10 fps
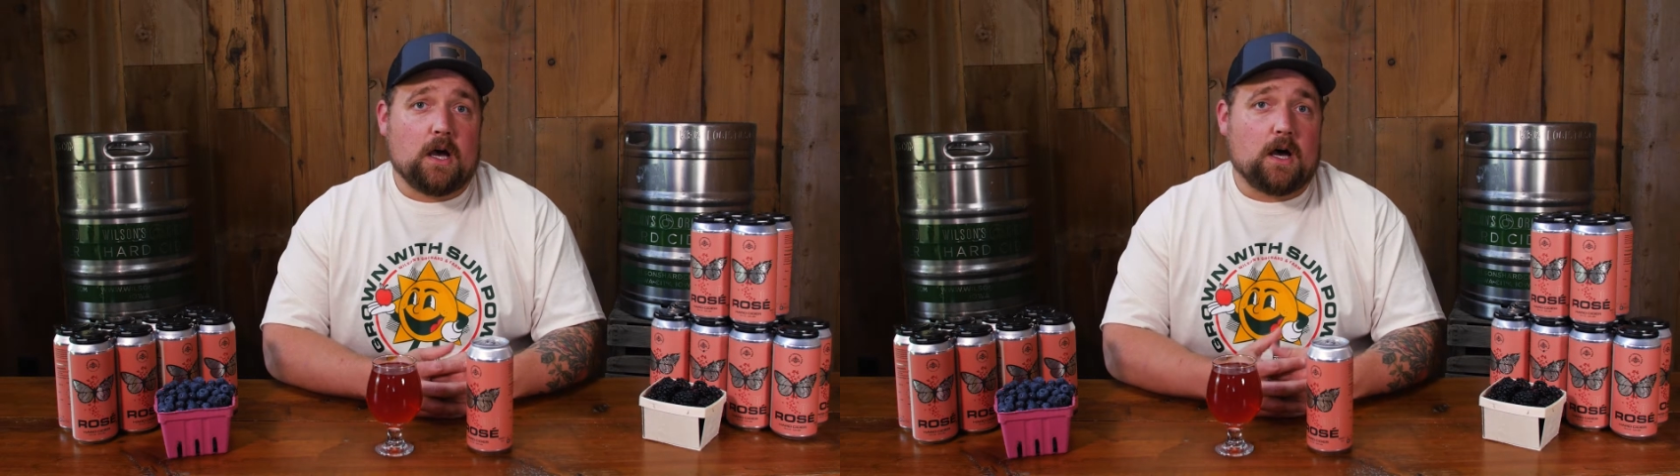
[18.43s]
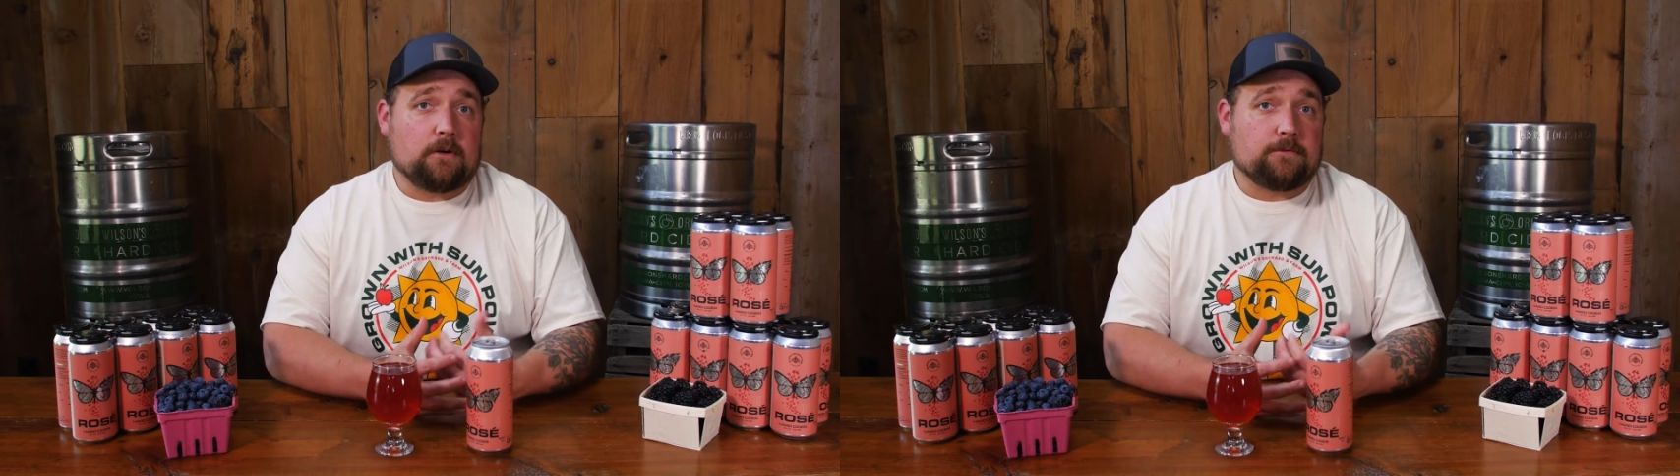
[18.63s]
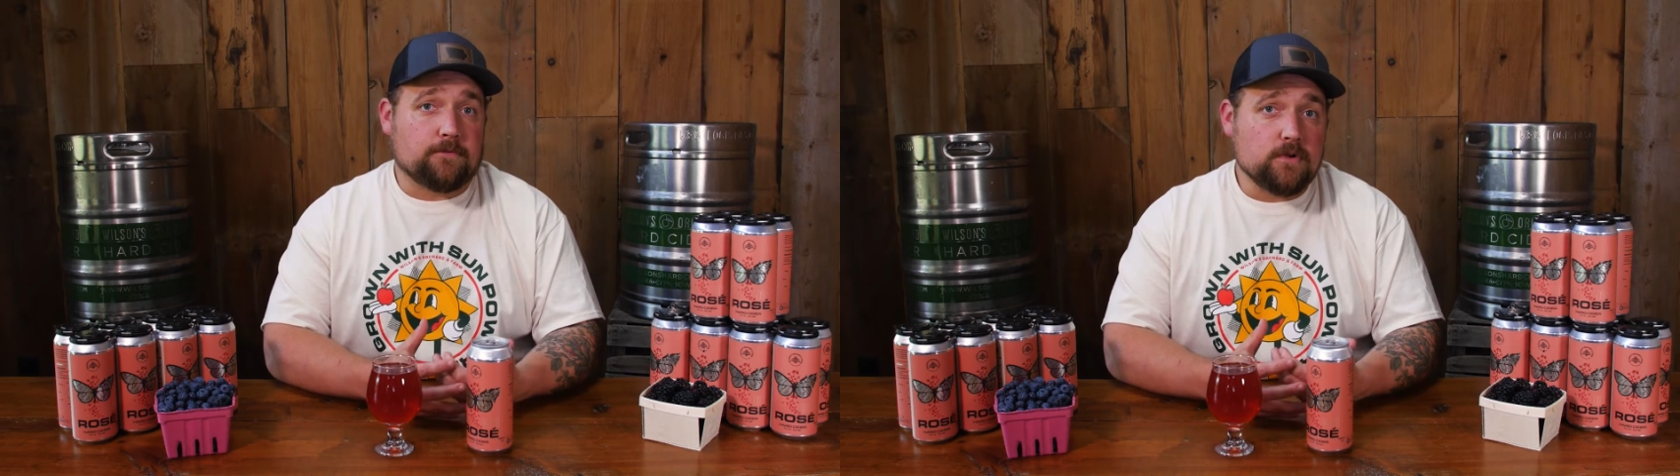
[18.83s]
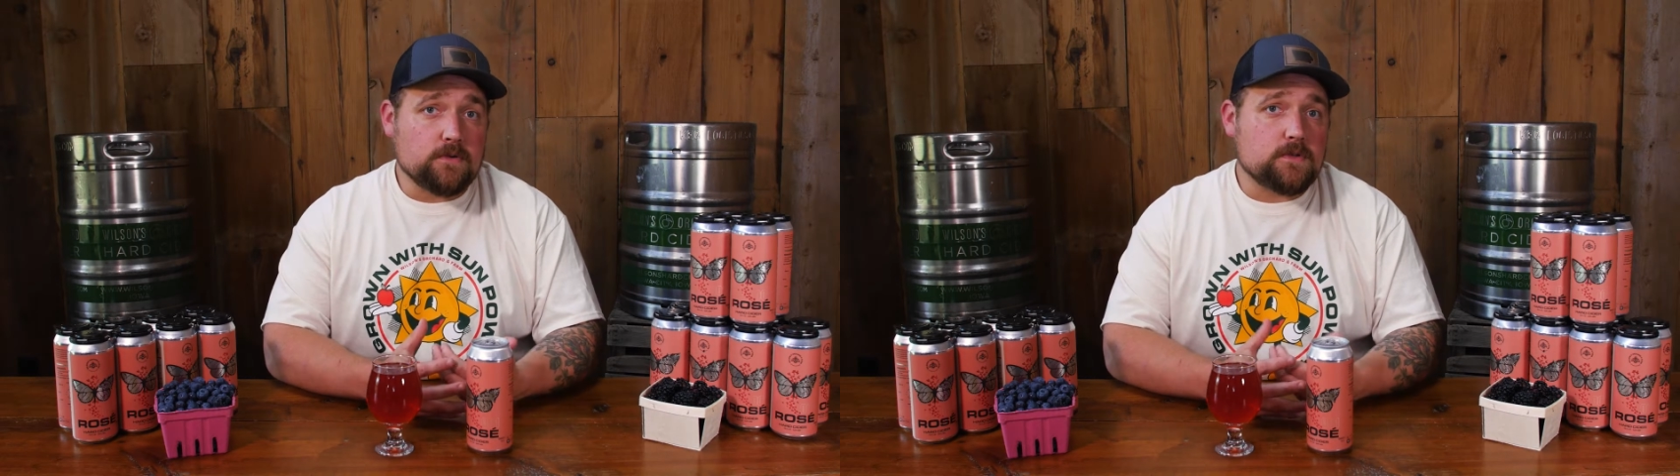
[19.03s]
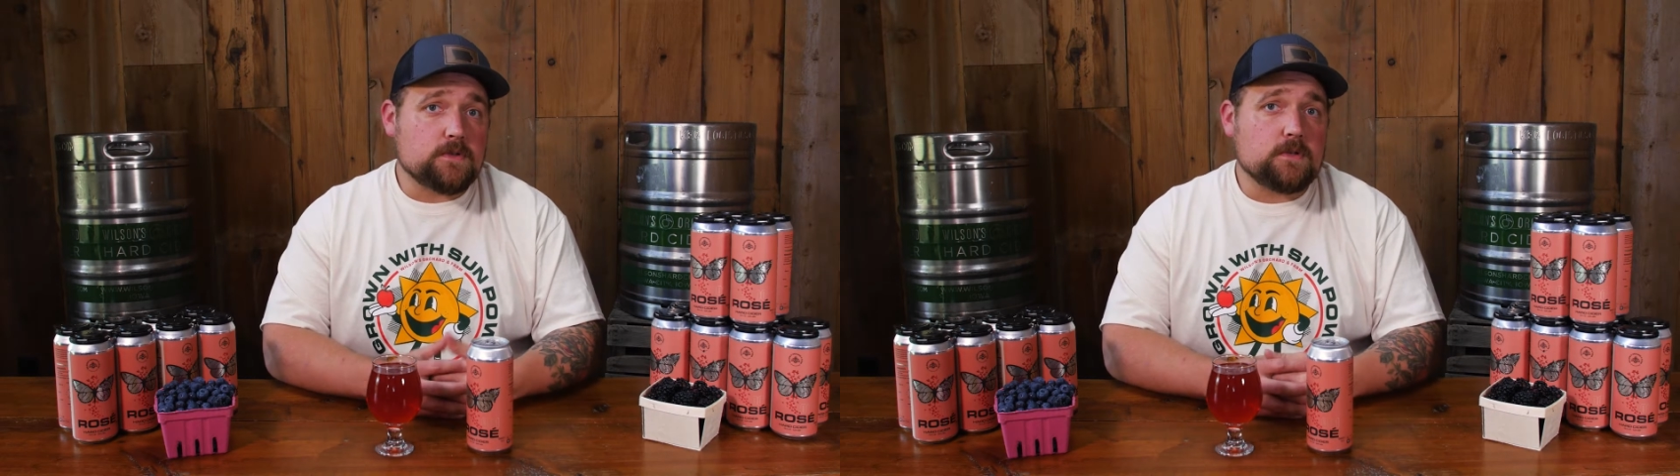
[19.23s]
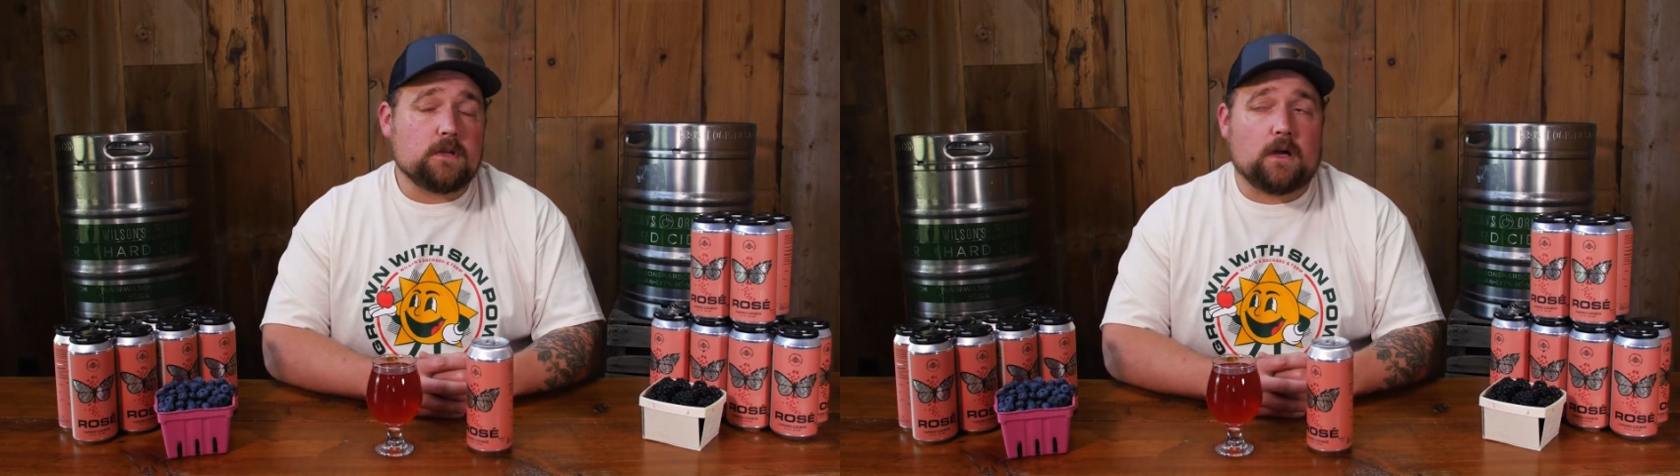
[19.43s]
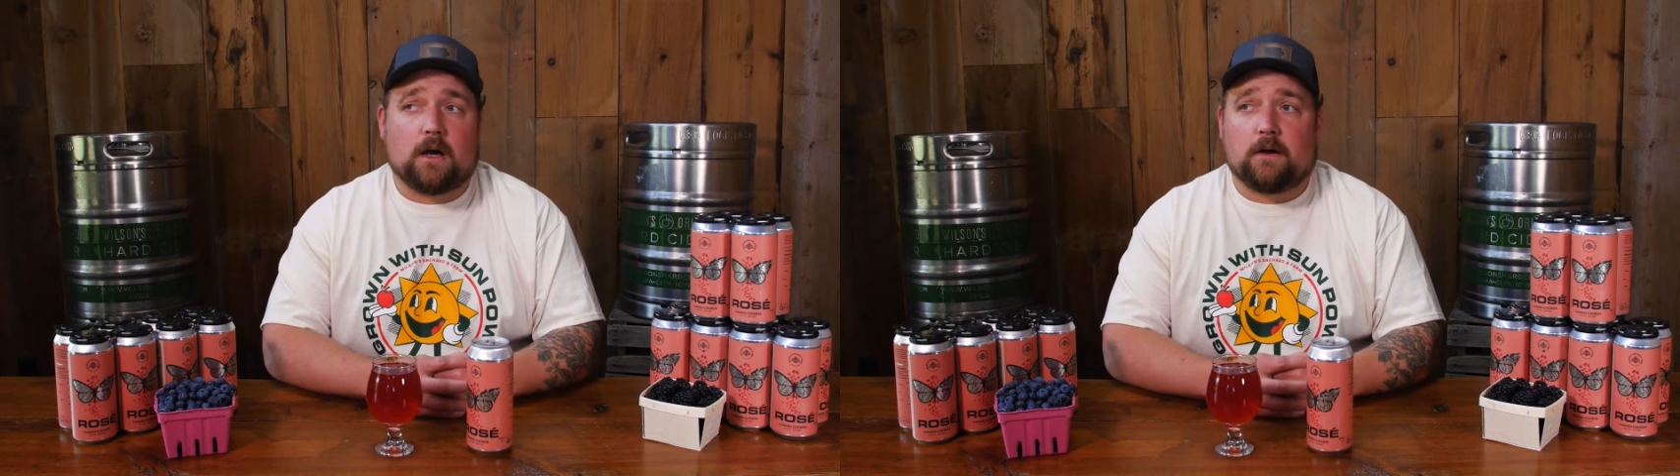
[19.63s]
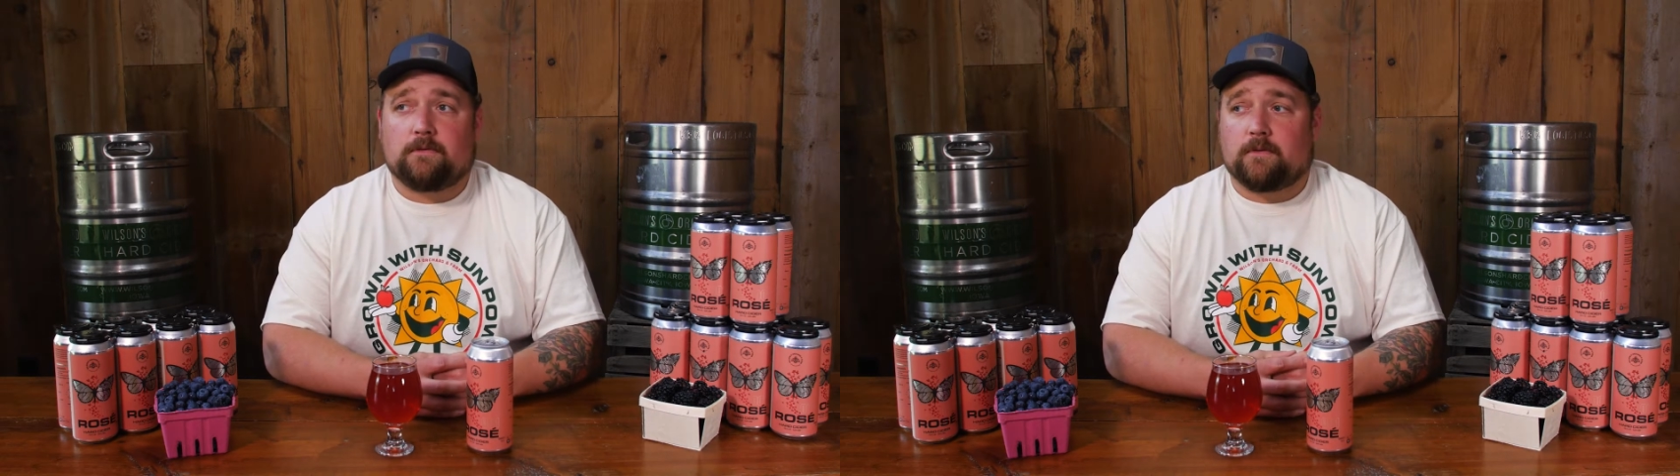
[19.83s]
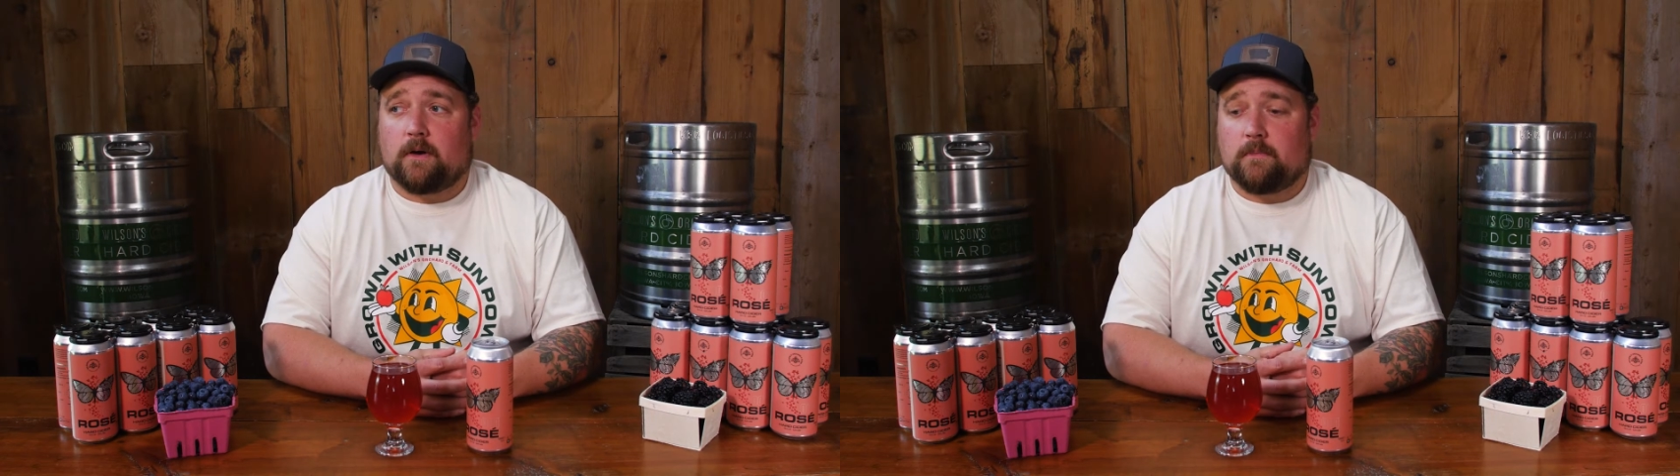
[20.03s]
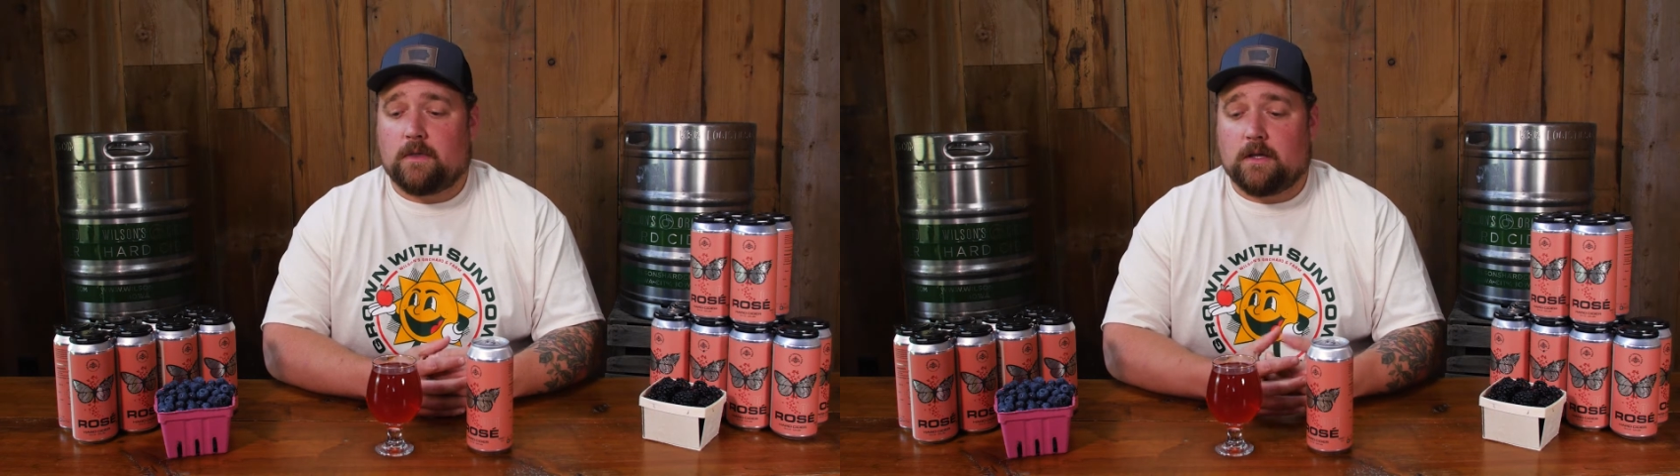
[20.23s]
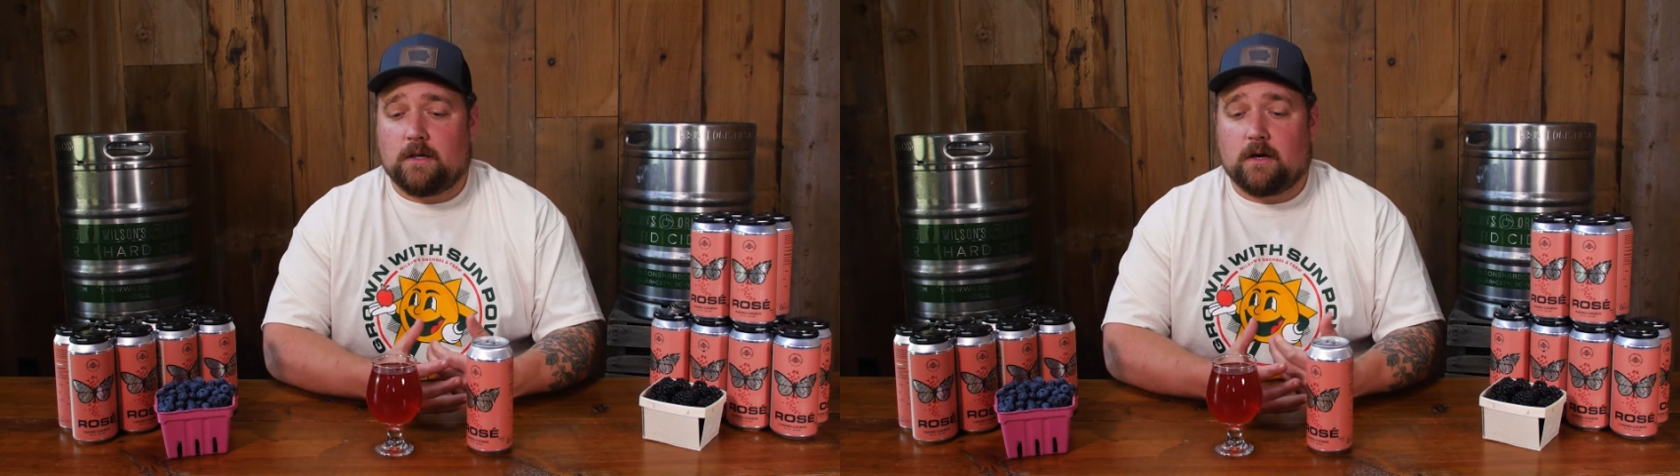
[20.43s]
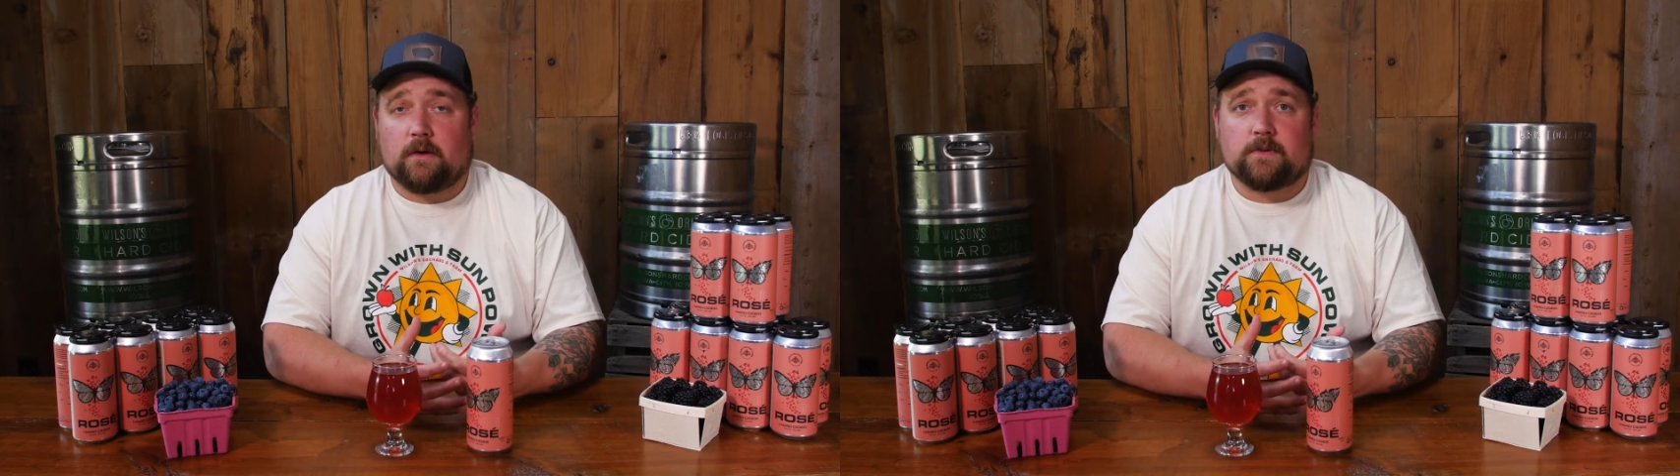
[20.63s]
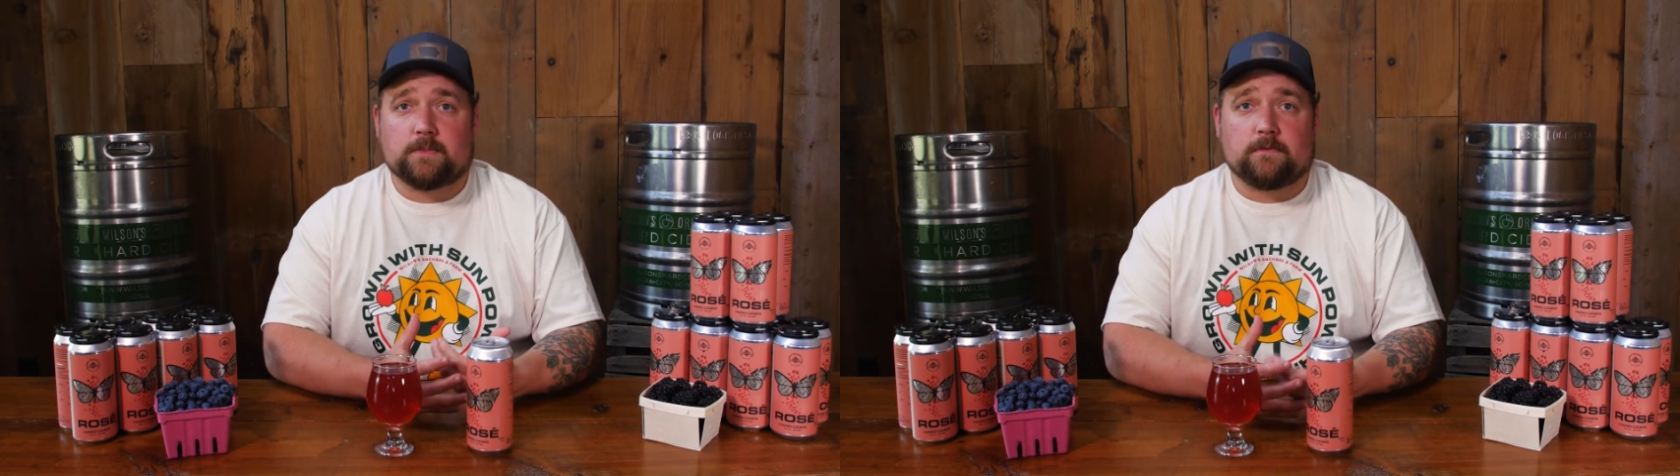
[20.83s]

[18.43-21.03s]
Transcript: uh, fruits uh, from the harvest